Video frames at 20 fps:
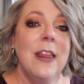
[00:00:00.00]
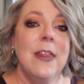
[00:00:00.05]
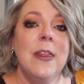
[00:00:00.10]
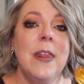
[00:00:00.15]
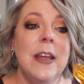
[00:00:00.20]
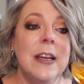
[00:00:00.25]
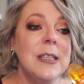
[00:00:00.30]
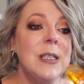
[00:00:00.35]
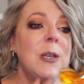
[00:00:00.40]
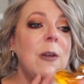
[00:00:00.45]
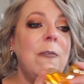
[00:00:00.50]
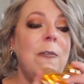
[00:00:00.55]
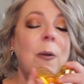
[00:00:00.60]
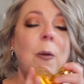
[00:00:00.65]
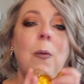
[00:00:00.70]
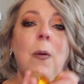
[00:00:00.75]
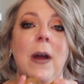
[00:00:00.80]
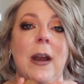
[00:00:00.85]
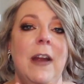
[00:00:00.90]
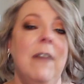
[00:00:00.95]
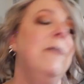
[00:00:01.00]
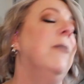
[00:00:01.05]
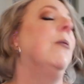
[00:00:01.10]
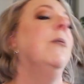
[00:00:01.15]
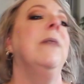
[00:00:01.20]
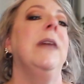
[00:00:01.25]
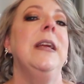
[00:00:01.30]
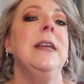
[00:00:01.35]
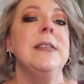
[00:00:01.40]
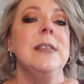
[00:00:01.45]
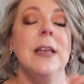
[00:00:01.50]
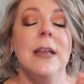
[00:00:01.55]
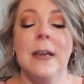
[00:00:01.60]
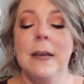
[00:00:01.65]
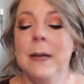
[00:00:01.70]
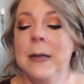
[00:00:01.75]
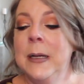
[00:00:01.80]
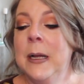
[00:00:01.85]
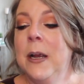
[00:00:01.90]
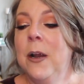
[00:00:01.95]
This, for whatever
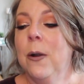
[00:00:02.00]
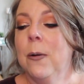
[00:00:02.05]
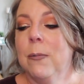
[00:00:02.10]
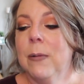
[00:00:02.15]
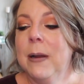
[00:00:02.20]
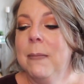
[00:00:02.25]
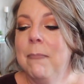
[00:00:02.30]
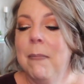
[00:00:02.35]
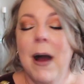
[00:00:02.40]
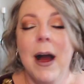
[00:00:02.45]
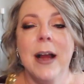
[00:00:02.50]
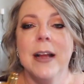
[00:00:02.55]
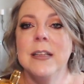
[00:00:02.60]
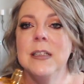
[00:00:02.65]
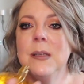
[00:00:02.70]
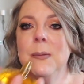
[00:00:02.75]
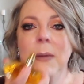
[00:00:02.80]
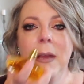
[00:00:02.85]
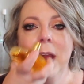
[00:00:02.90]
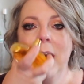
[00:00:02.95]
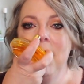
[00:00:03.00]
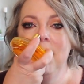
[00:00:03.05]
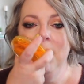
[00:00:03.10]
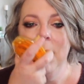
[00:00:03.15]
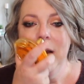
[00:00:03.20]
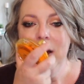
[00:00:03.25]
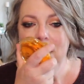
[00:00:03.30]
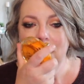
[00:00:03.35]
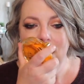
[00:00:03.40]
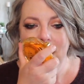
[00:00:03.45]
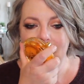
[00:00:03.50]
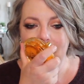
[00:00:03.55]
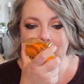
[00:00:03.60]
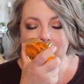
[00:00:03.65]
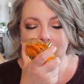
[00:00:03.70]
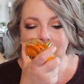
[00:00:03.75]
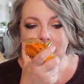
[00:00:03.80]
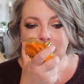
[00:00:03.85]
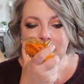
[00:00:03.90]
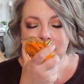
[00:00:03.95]
reason, reminds me of my
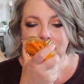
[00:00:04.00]
grandma.